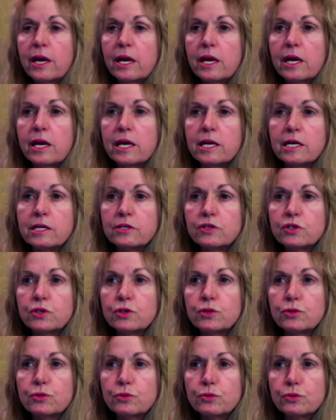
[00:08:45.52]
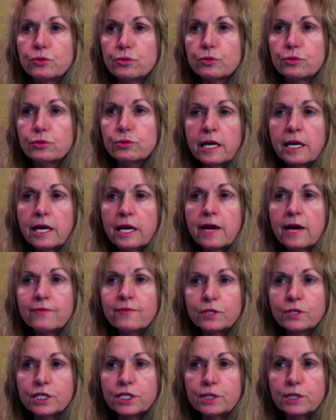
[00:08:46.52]
and to have
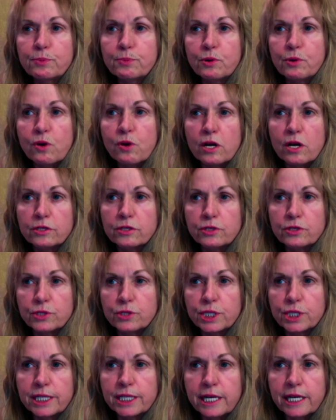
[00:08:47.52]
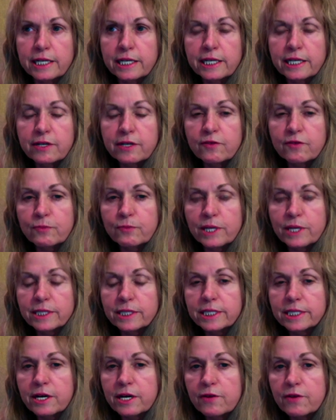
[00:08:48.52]
a deeper understanding of
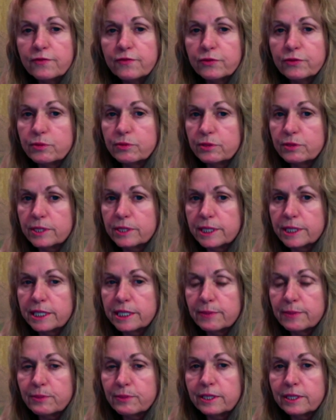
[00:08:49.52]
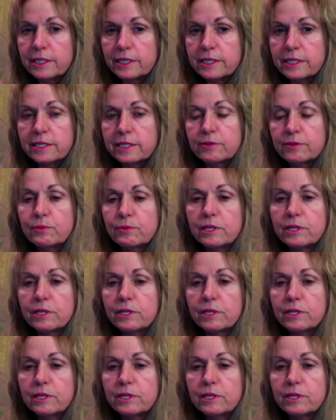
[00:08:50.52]
myself through the symbolism.